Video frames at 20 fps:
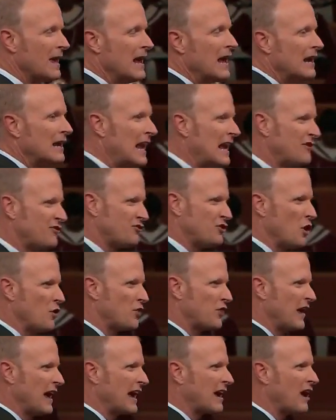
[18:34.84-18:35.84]
Lest you
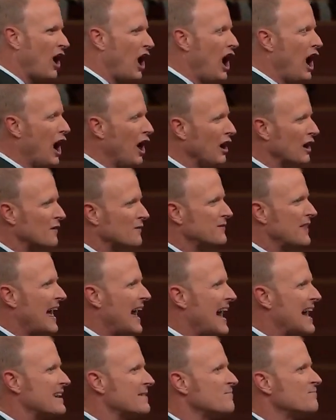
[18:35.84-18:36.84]
think all of
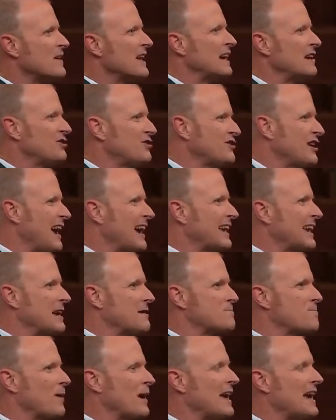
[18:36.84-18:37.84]
that is
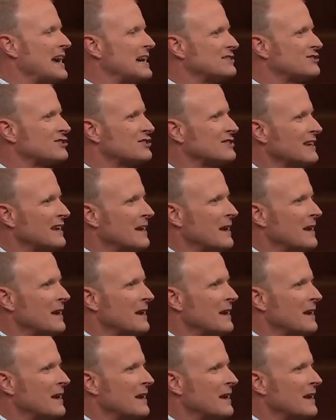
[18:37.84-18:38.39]
taking place